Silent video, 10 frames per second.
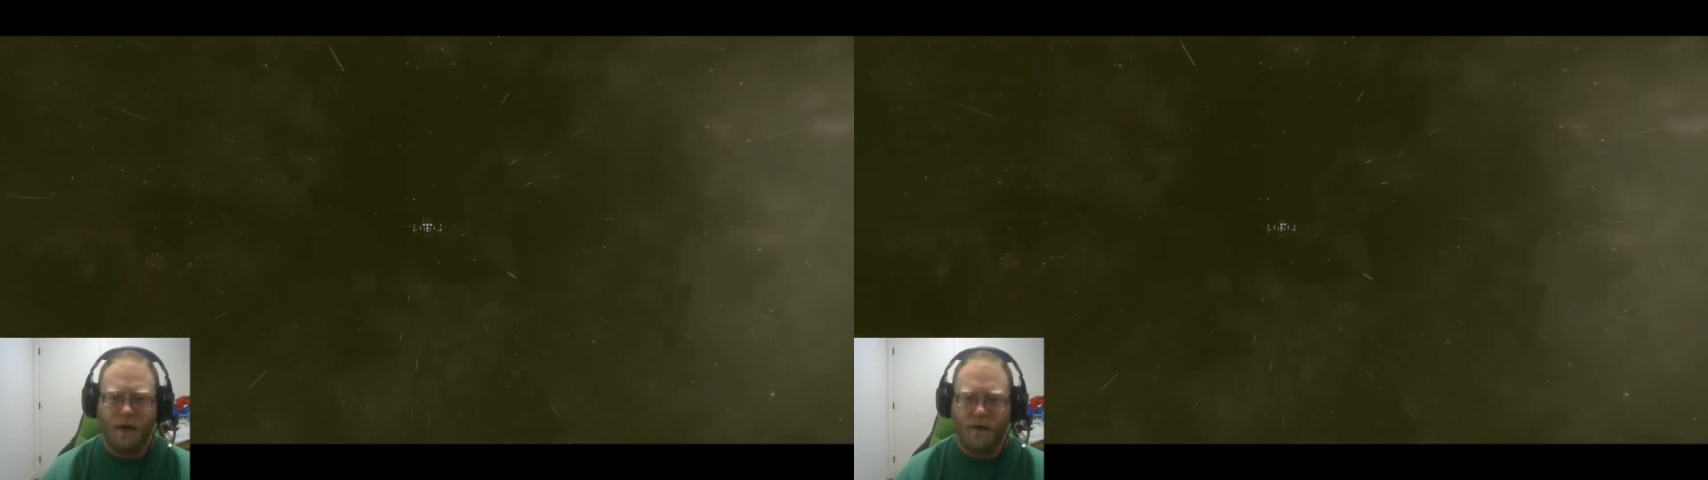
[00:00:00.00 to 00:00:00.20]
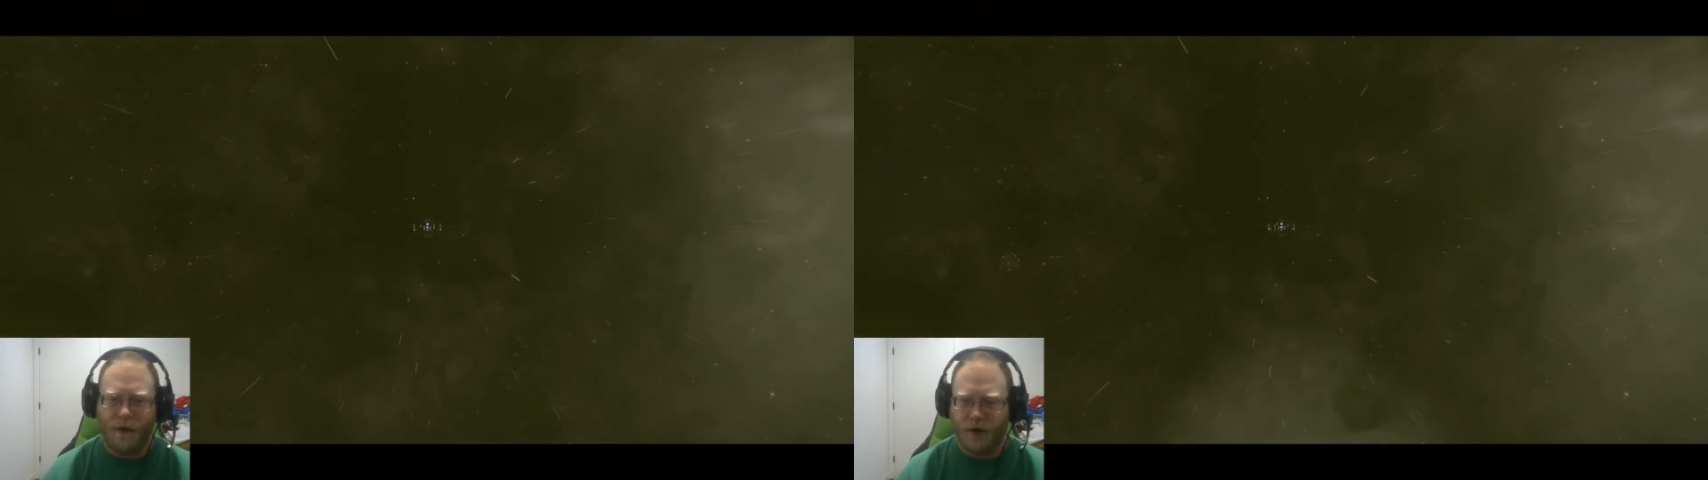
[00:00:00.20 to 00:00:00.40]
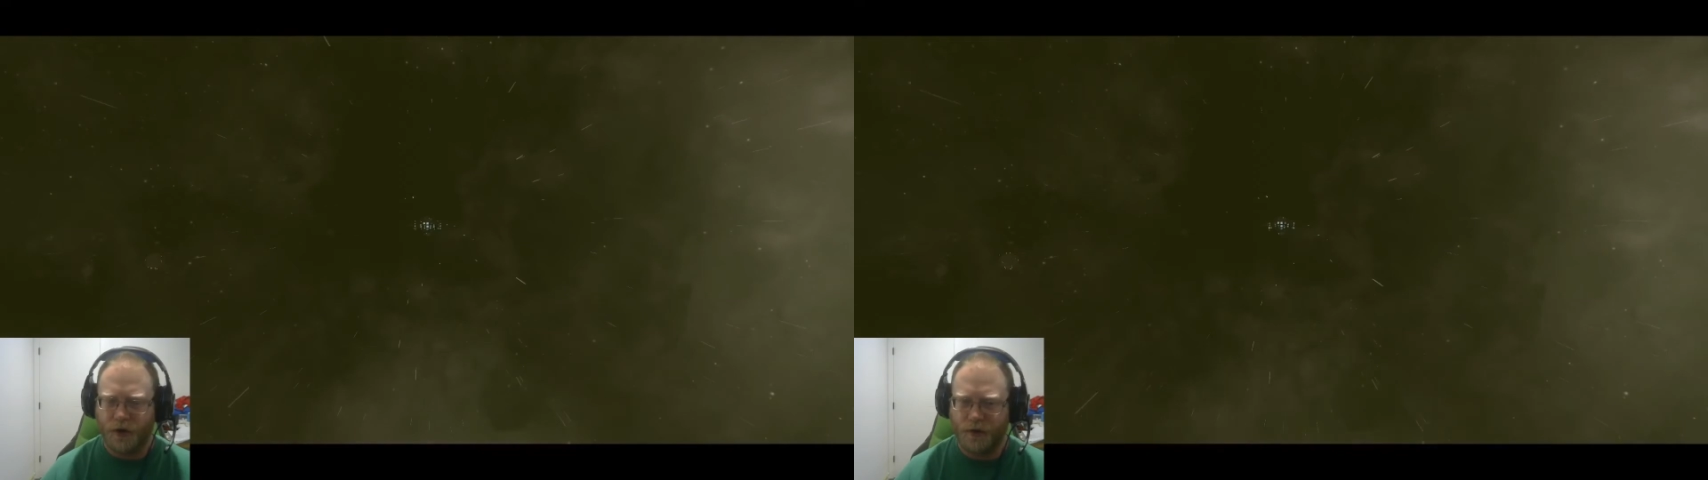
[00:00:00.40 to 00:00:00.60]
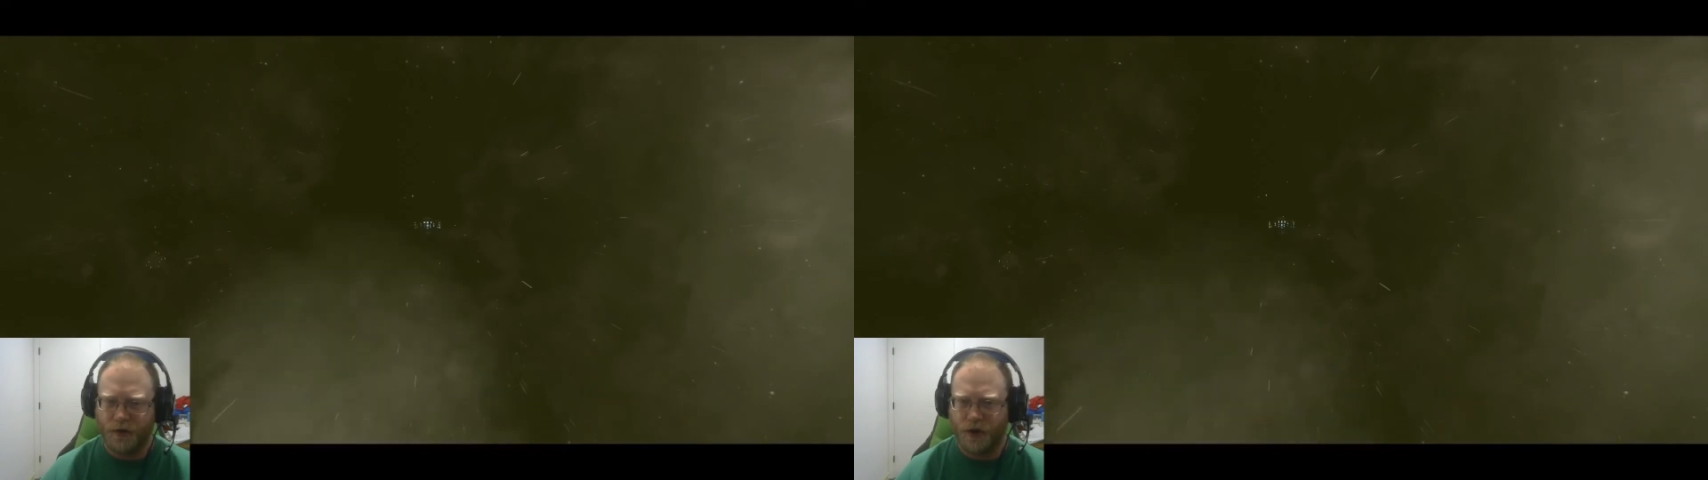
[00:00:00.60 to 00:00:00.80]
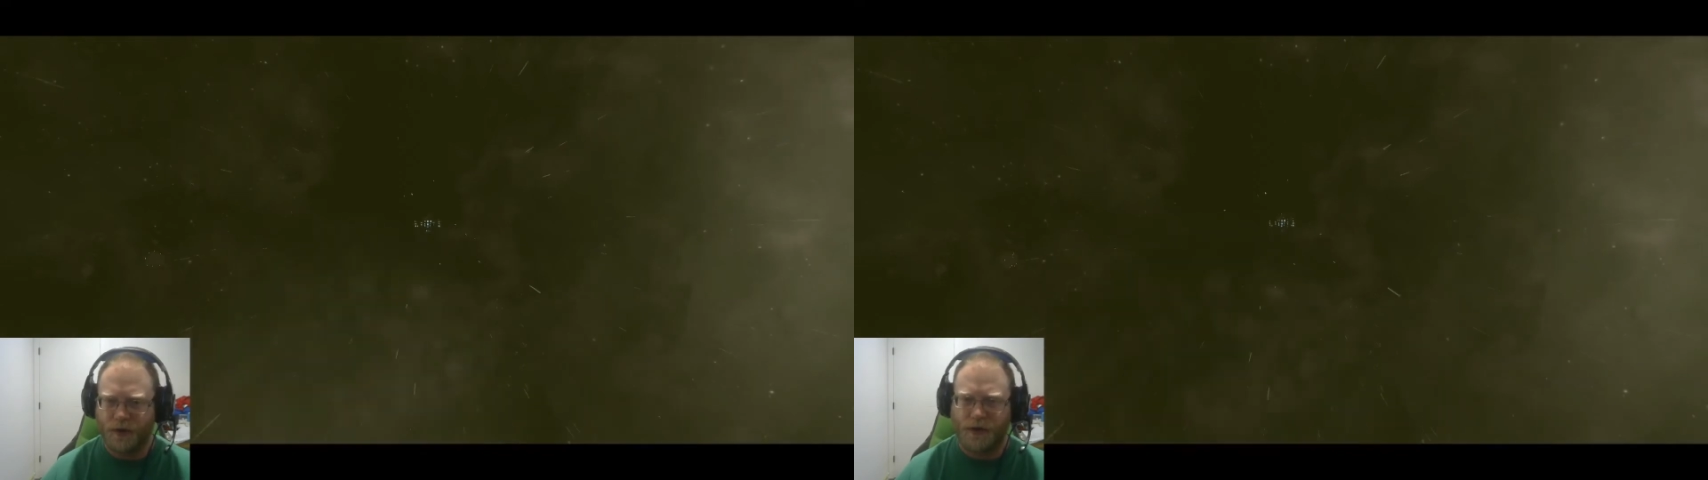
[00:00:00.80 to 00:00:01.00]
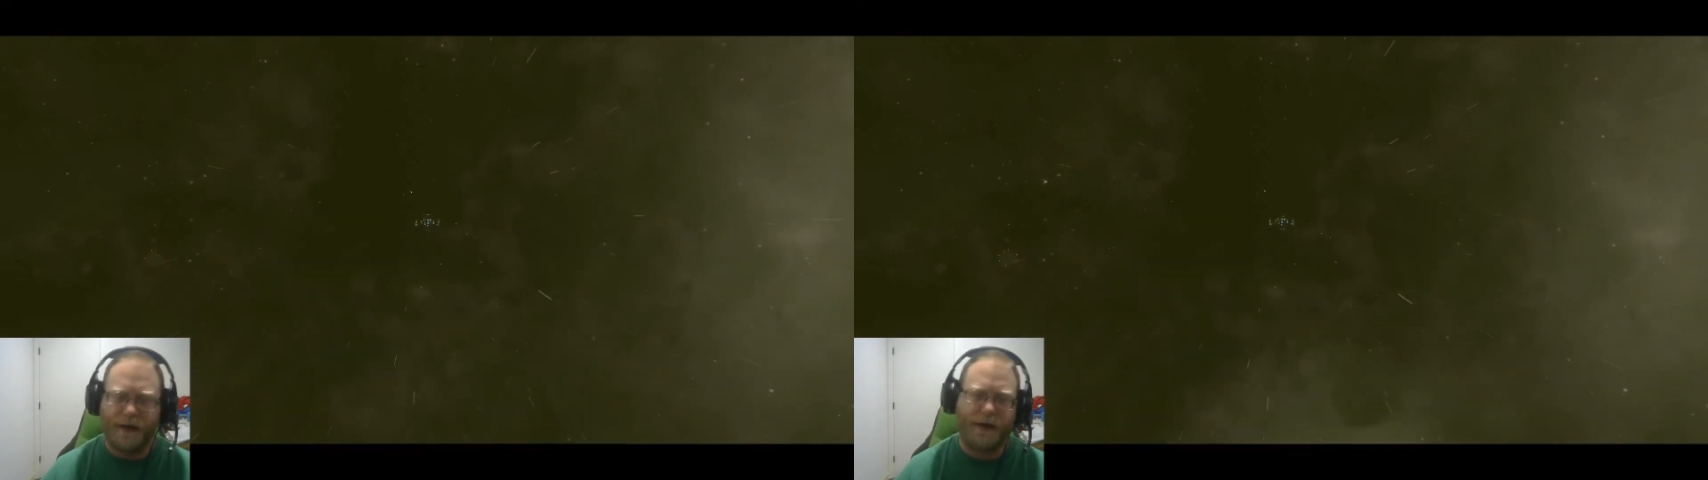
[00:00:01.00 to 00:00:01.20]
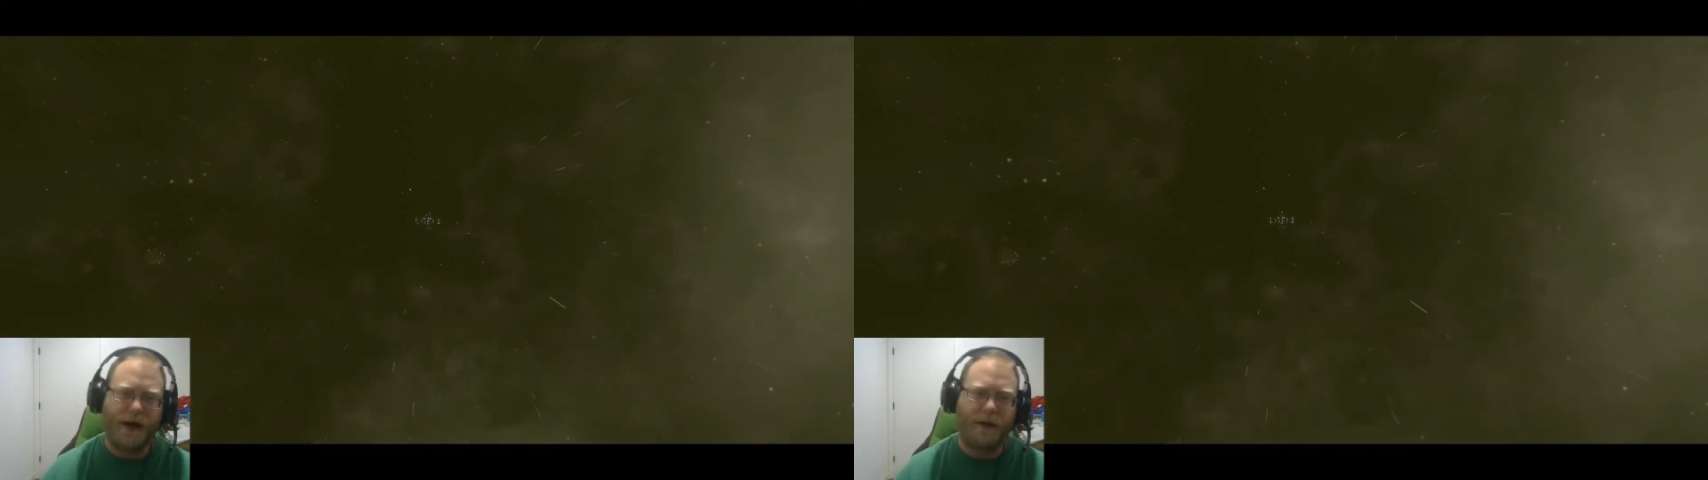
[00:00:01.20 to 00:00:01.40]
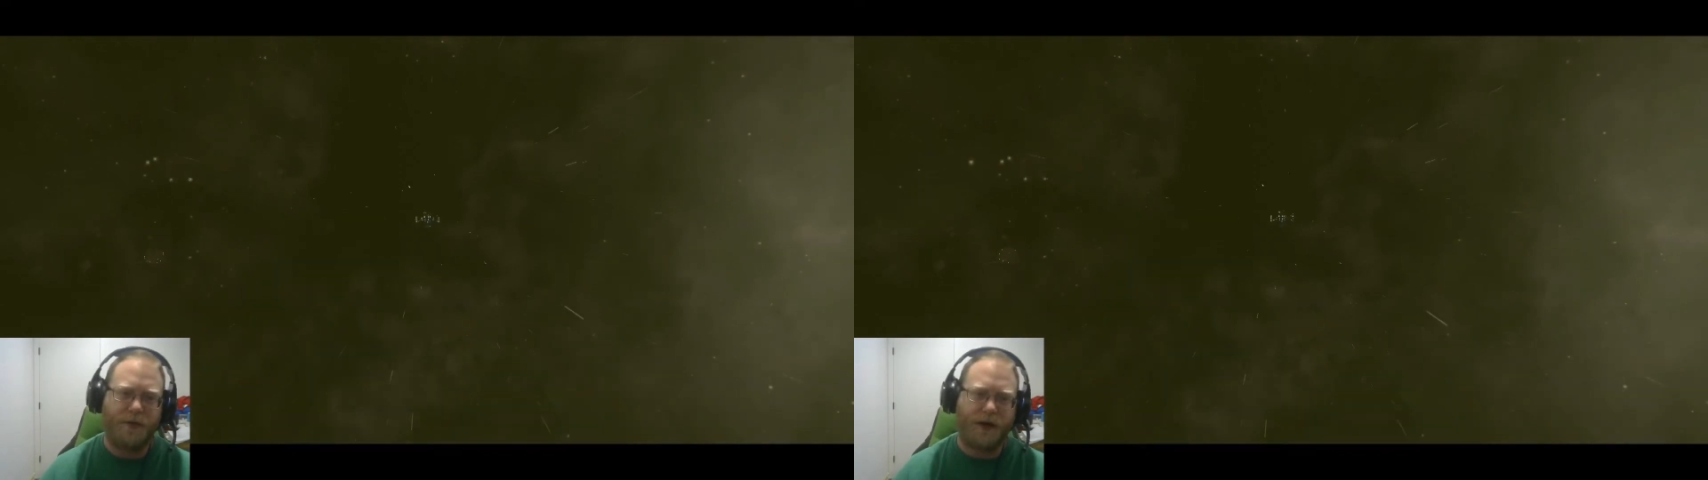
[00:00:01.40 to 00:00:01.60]
Functions just like the
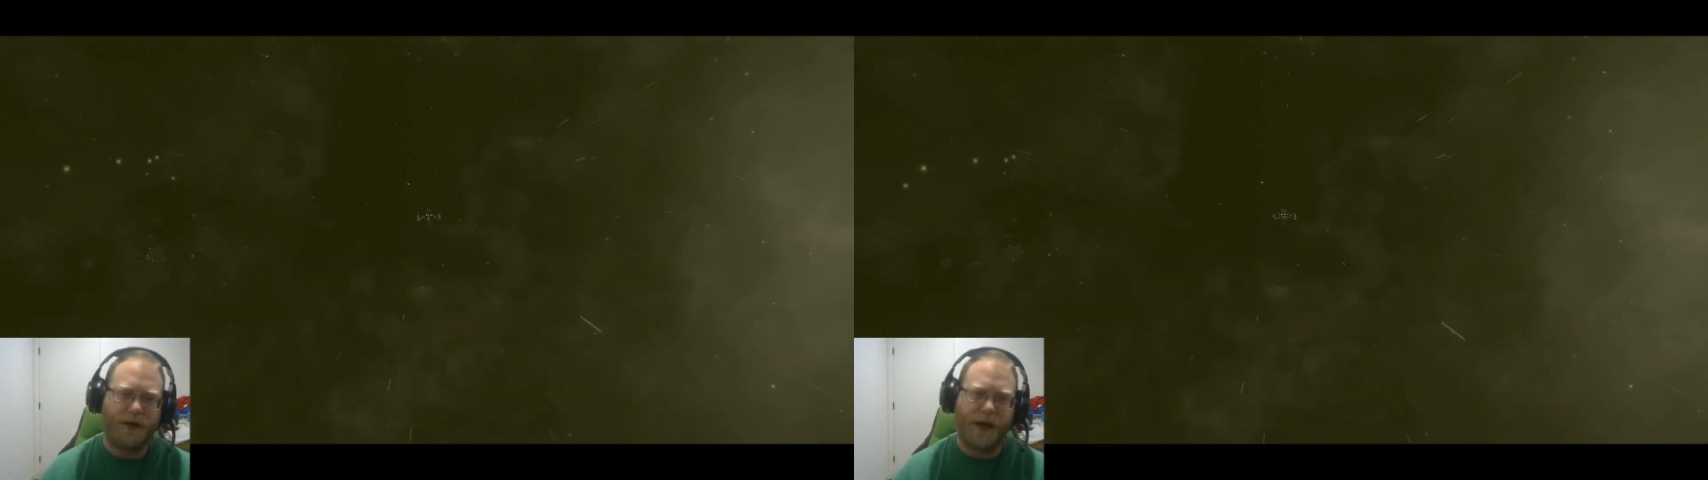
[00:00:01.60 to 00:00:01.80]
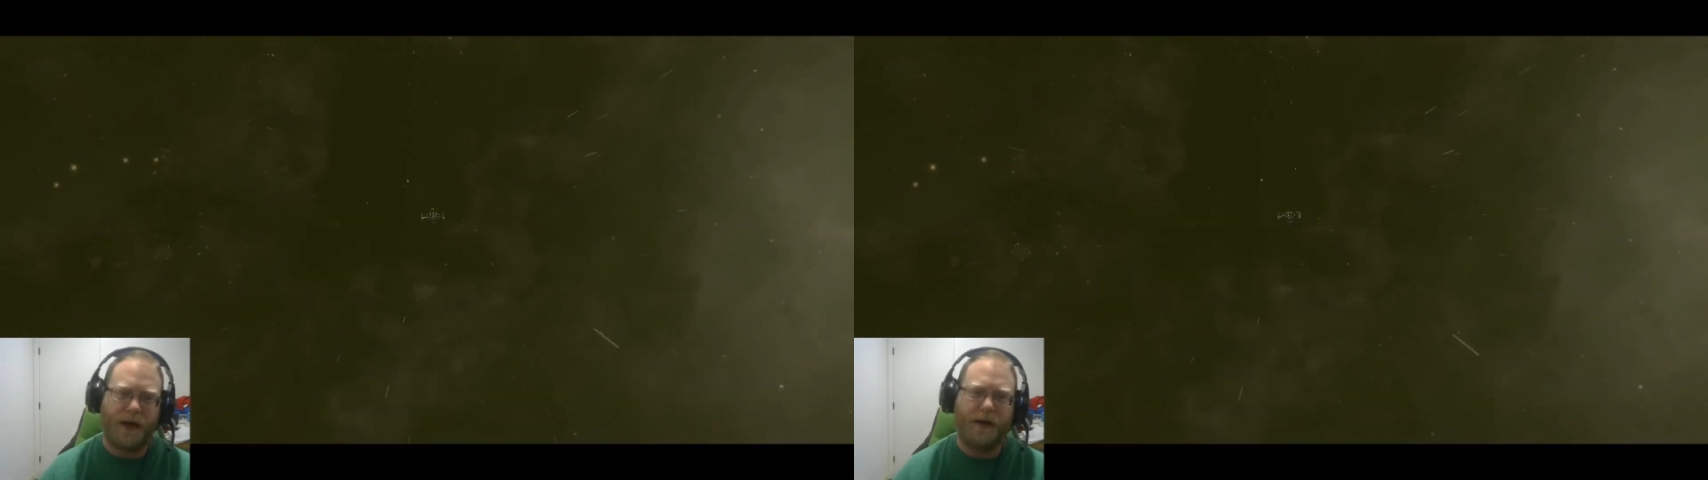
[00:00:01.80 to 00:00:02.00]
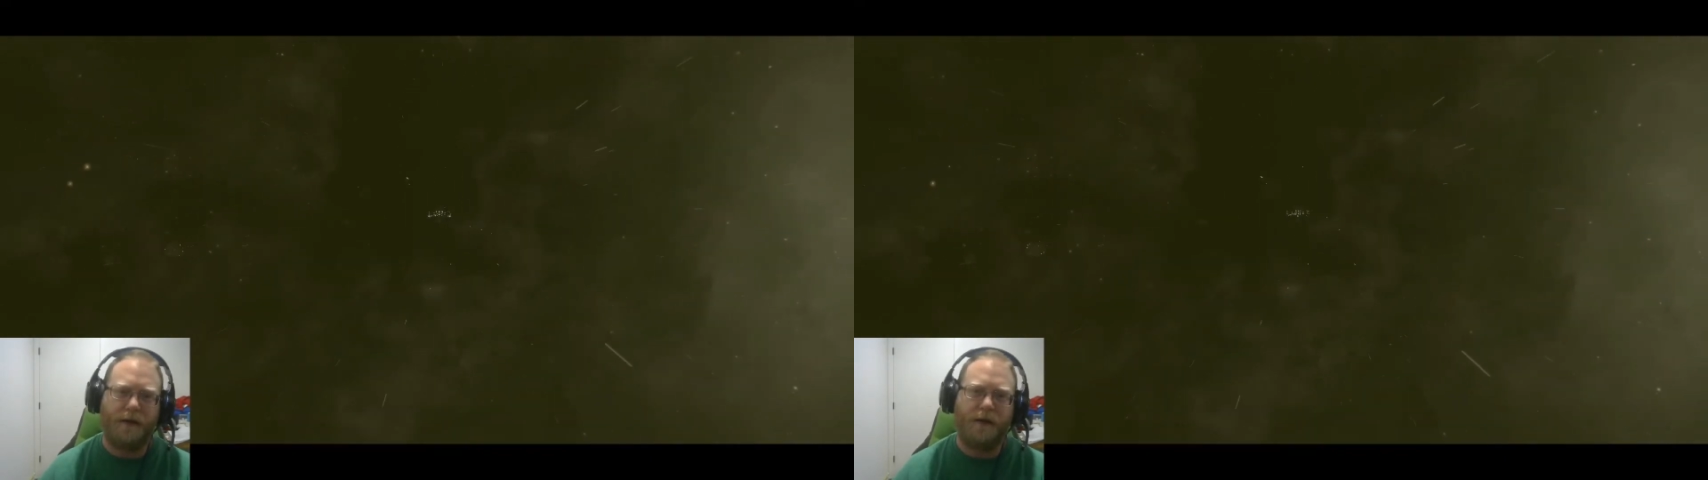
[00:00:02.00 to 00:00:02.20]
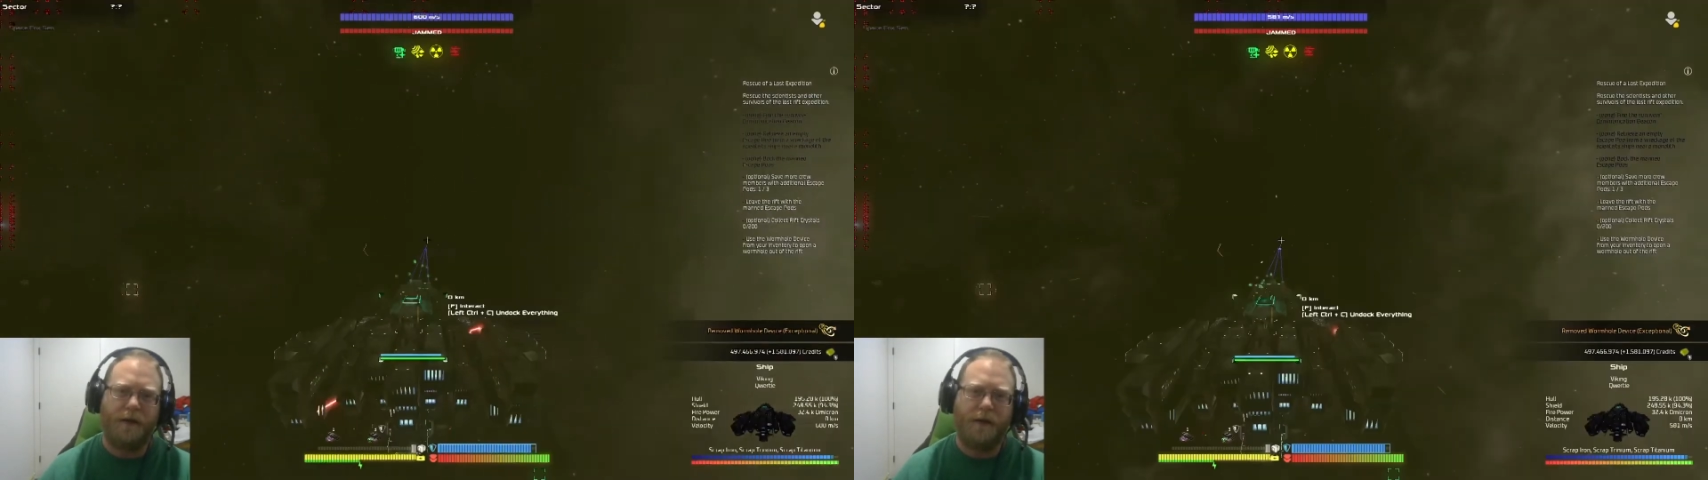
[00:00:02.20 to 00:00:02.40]
object scanner.